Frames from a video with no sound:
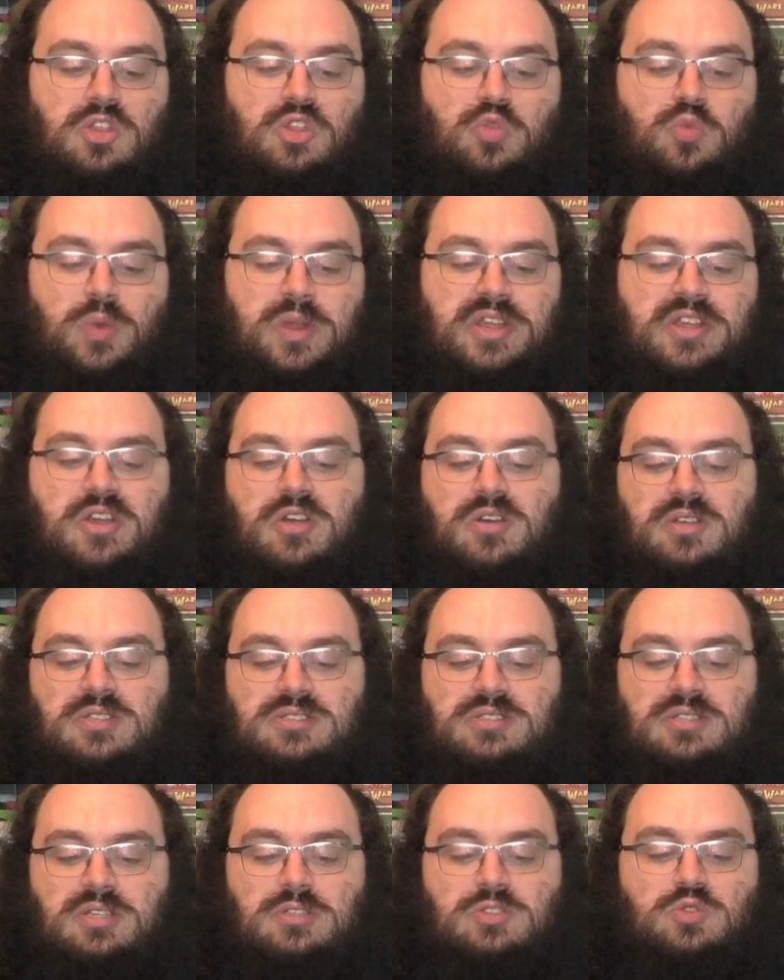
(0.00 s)
Three
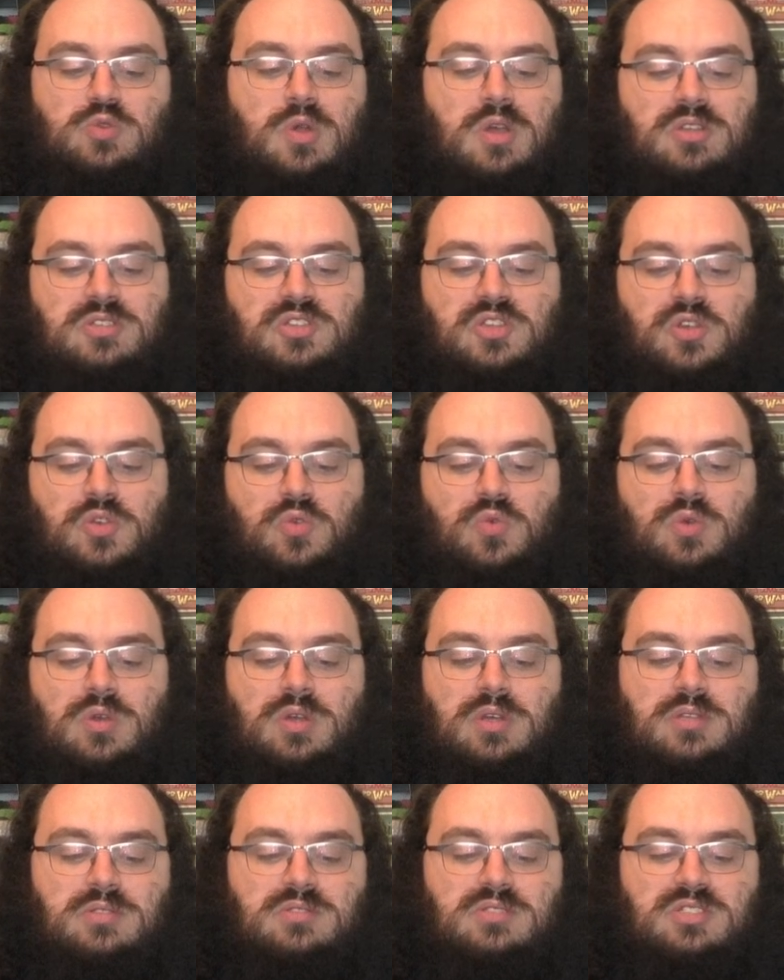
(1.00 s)
cost, draw two,
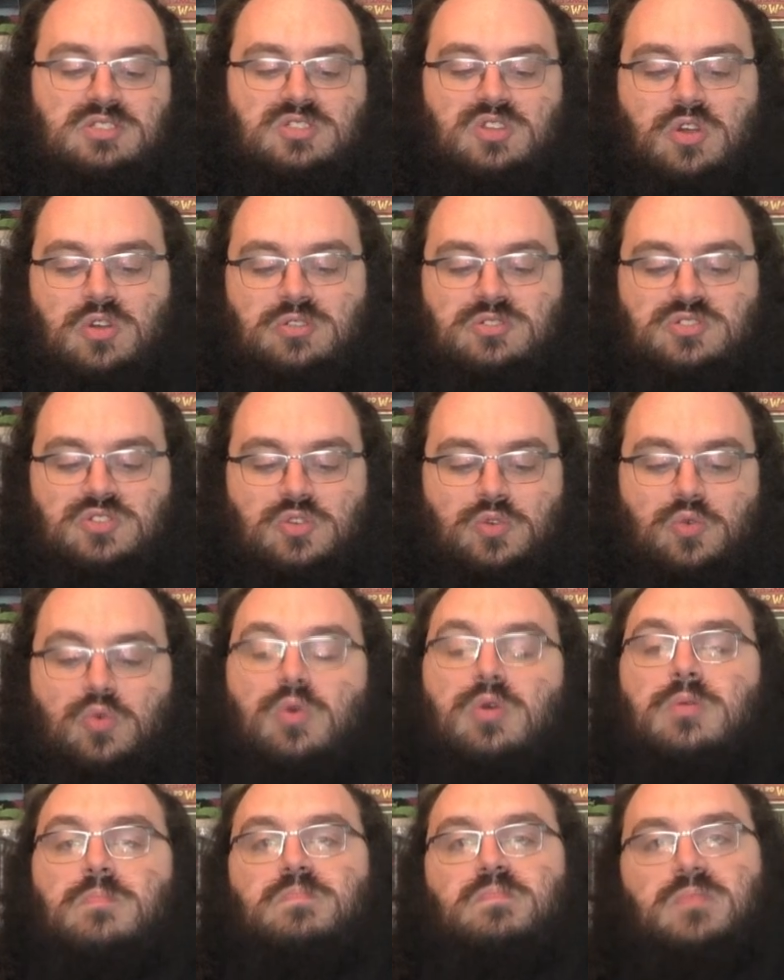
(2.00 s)
discard two,